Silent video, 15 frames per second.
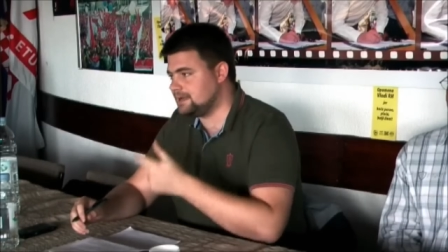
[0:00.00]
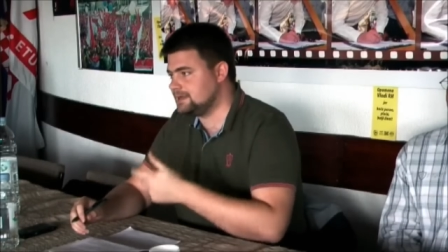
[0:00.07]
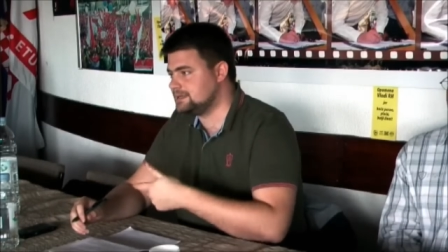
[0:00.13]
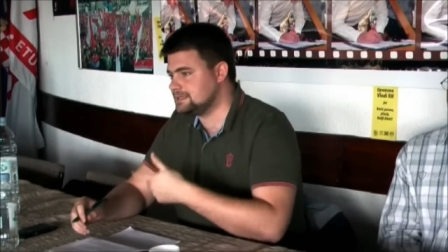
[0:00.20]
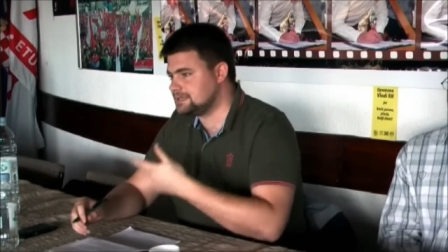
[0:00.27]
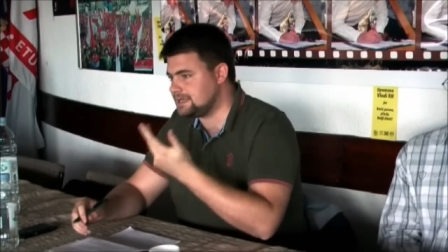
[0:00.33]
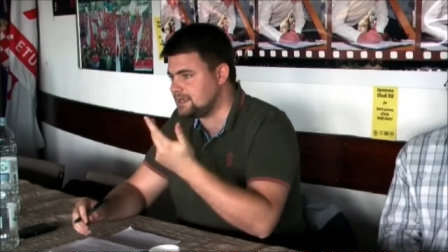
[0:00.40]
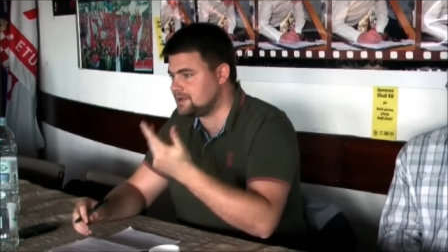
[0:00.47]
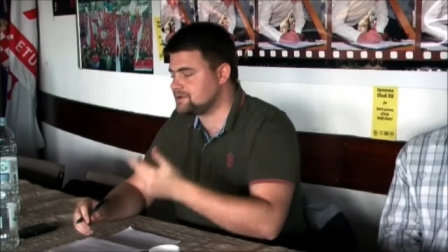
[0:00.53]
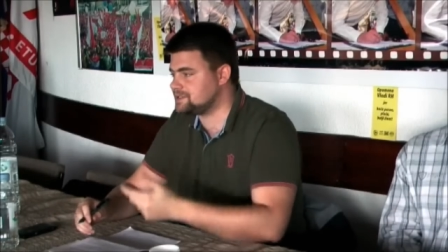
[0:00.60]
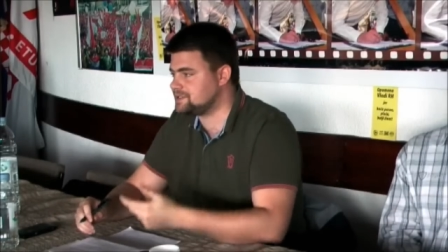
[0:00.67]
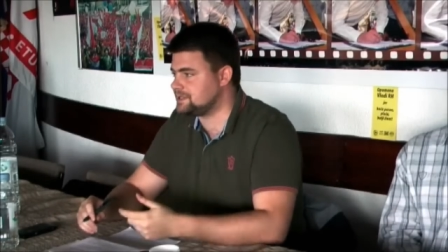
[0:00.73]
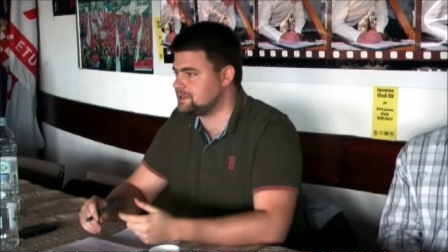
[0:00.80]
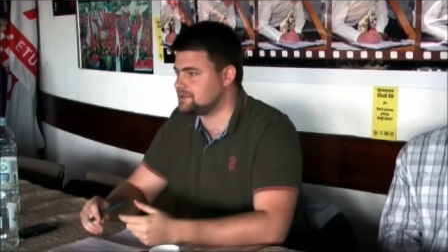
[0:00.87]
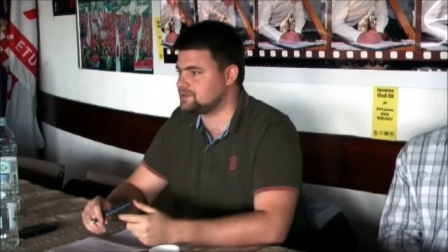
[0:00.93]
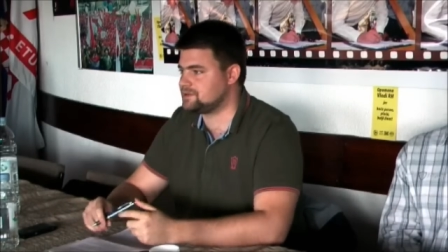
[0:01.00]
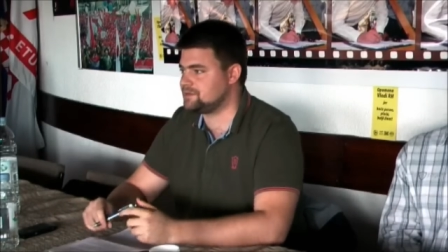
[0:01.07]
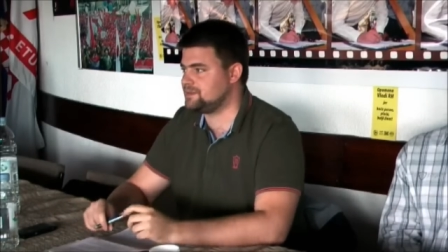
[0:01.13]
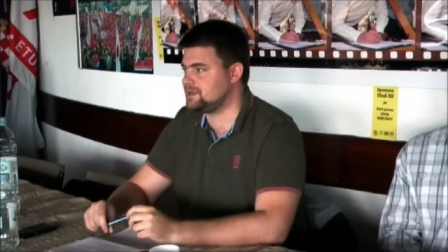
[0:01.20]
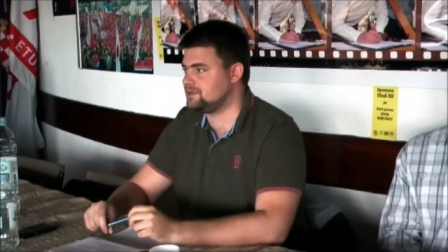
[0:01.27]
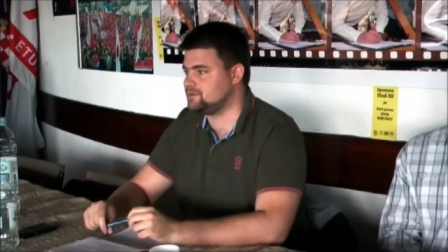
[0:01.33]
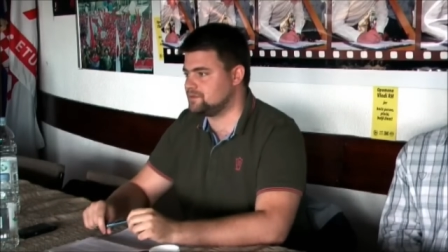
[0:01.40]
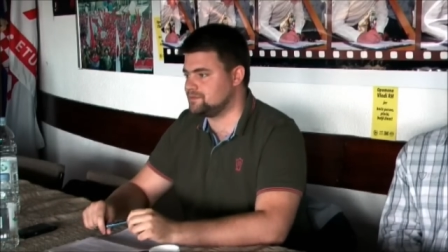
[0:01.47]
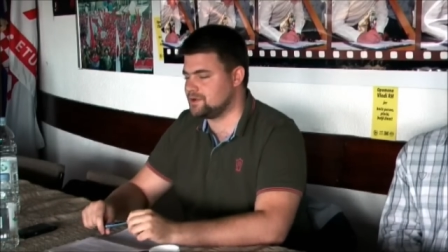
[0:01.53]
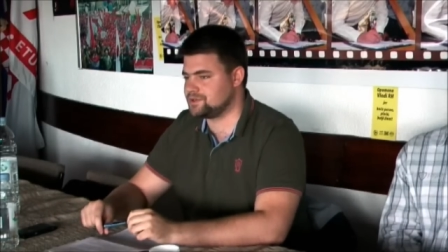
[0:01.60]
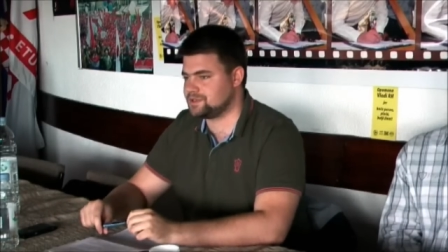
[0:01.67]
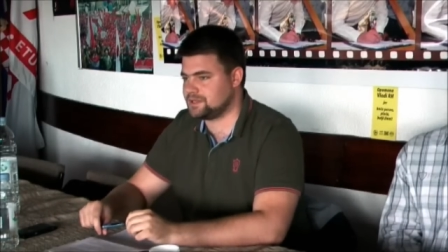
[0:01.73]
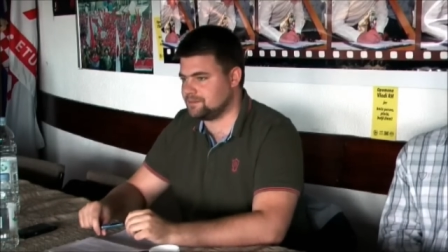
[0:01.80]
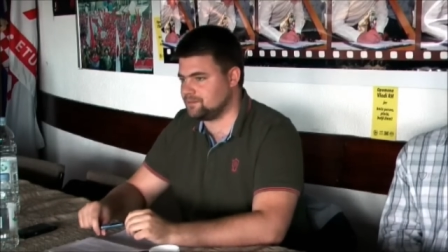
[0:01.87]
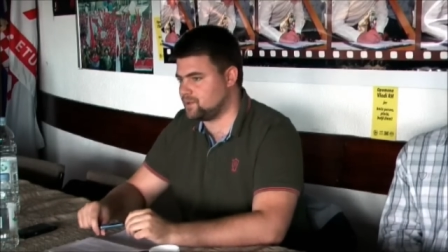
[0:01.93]
uh, he considers to be two
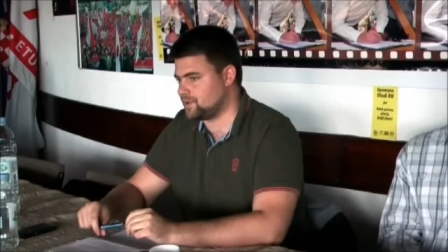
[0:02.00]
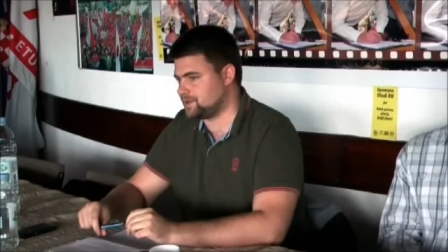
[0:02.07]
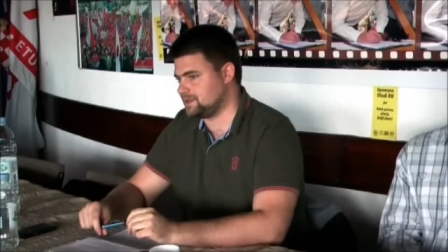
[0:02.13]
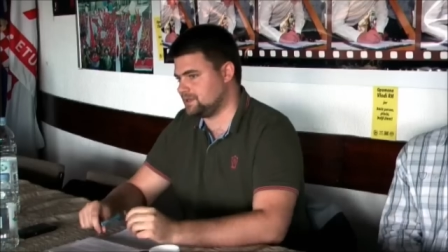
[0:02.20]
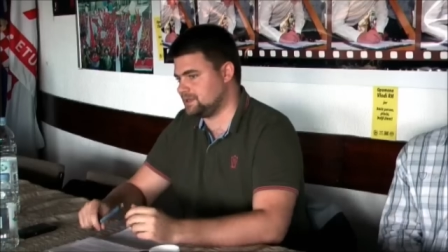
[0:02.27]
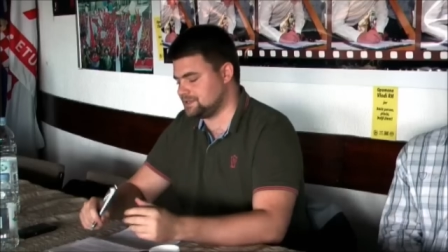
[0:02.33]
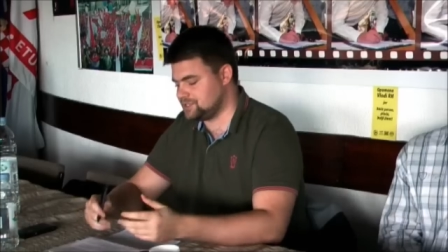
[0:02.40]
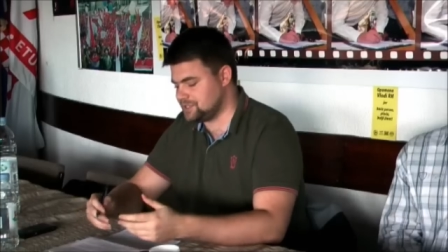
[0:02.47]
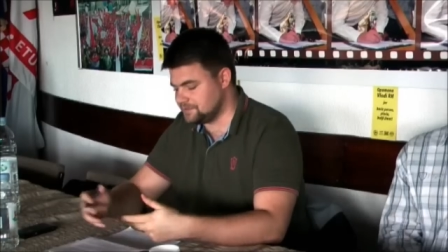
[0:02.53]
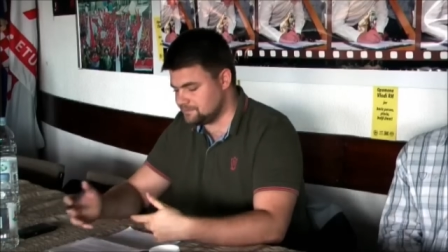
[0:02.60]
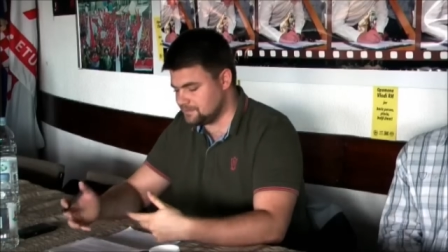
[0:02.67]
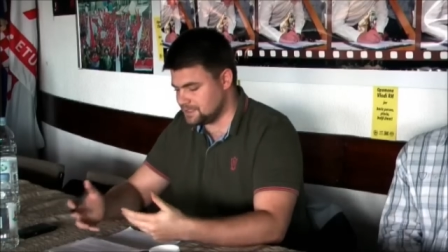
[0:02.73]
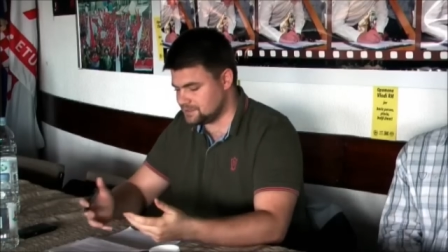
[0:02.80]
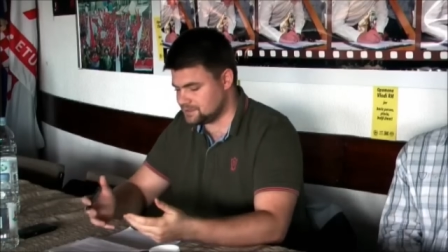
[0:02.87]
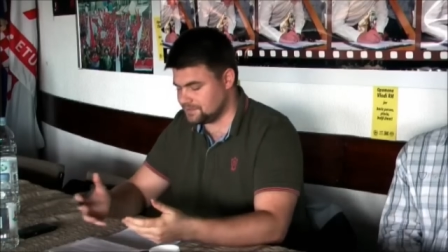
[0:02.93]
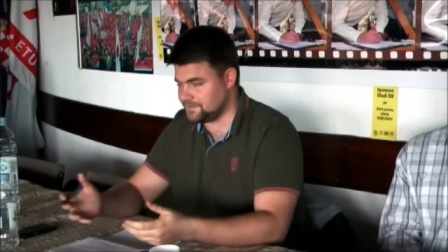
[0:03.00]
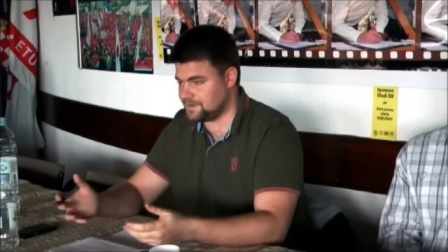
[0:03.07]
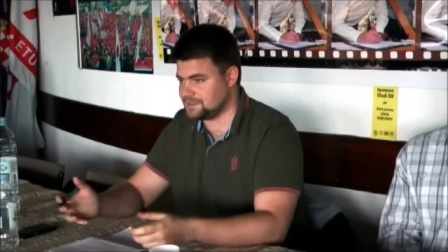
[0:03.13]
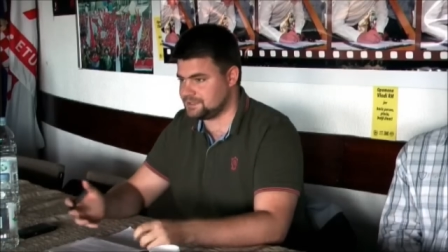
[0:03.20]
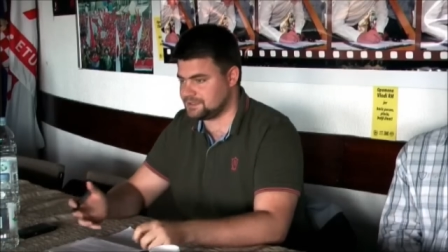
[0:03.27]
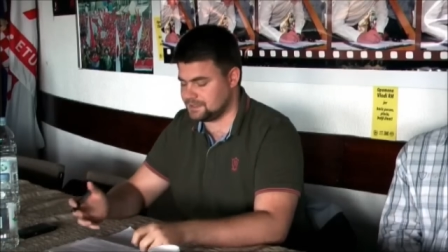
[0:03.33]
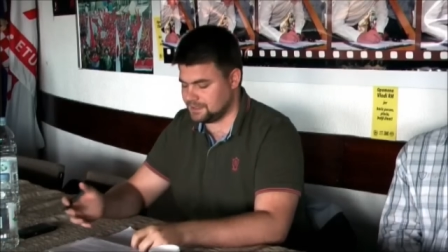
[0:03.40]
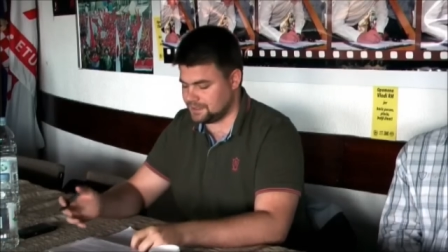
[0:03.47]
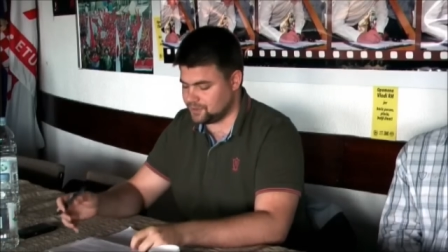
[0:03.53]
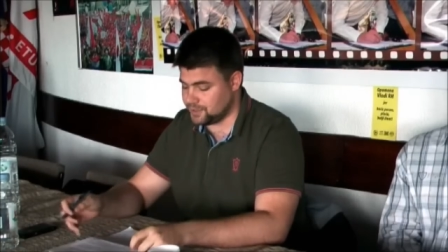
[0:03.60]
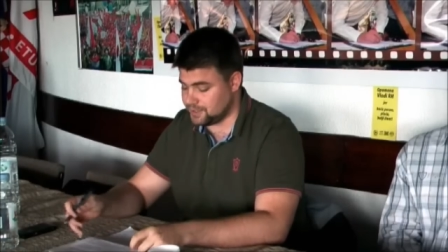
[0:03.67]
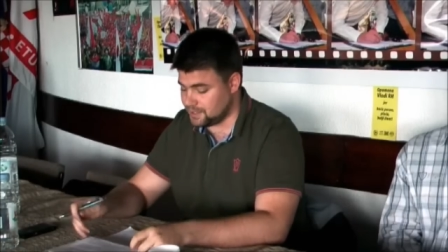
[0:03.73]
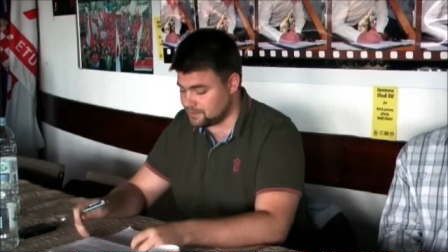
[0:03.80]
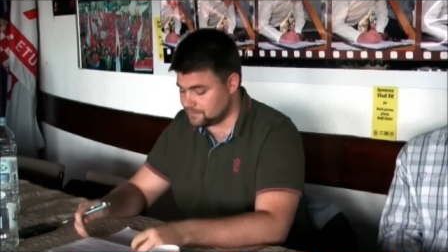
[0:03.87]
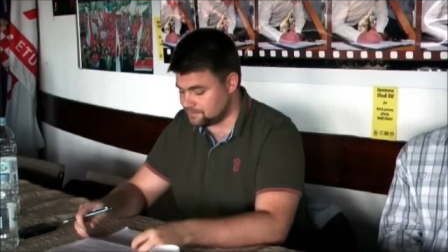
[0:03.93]
most important achievements of his uh,
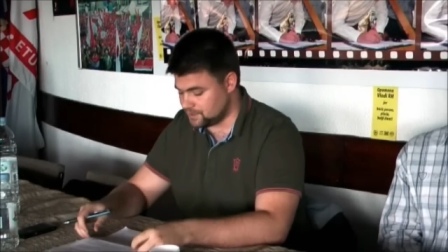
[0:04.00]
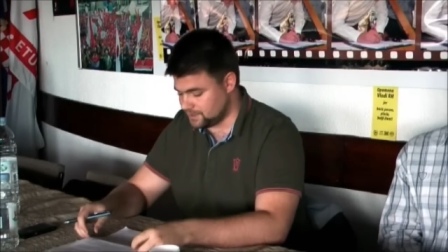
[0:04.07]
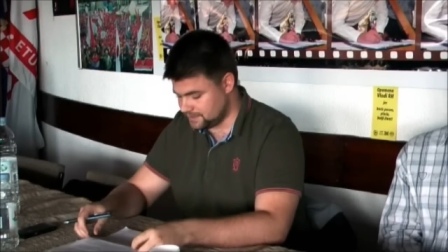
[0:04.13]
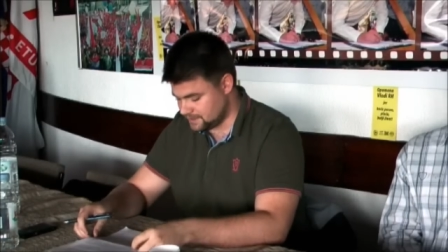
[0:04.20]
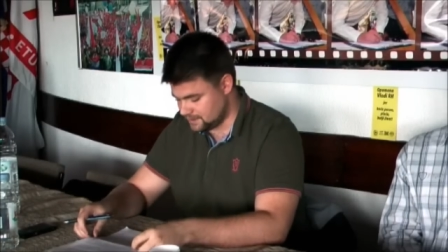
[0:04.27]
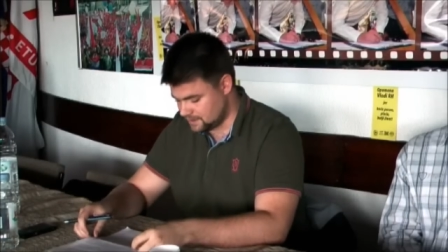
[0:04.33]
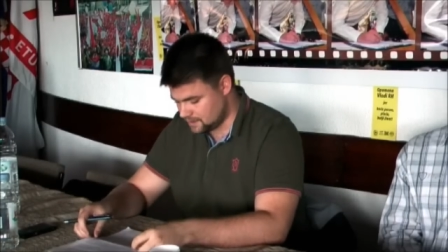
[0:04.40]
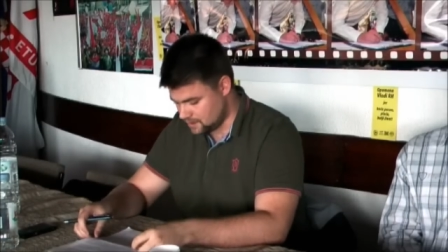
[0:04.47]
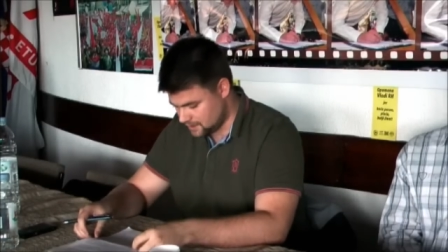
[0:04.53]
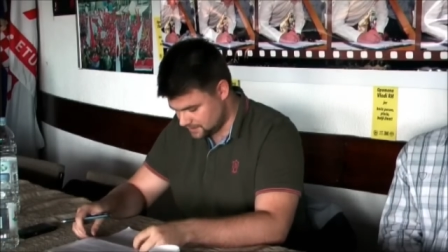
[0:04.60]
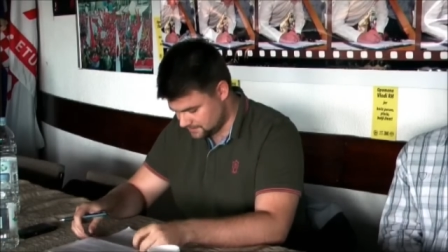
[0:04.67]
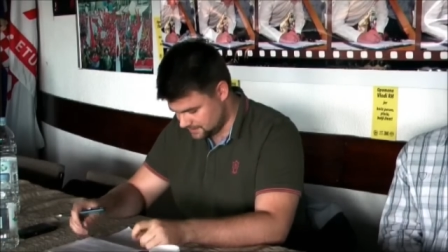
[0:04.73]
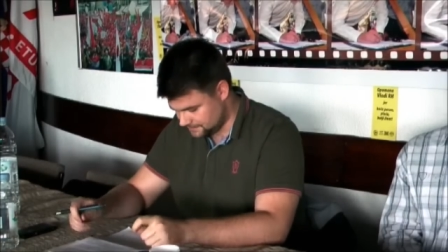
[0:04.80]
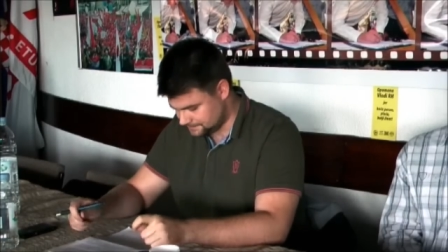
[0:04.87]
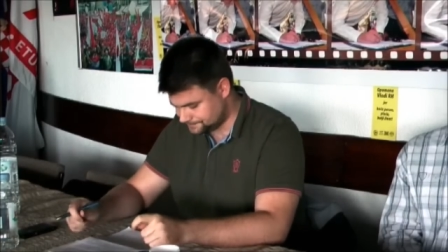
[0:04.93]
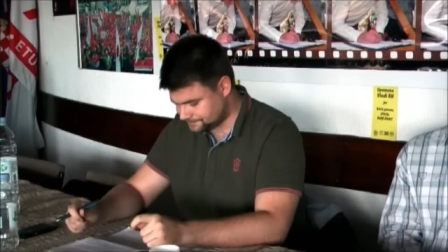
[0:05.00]
critique of political economy.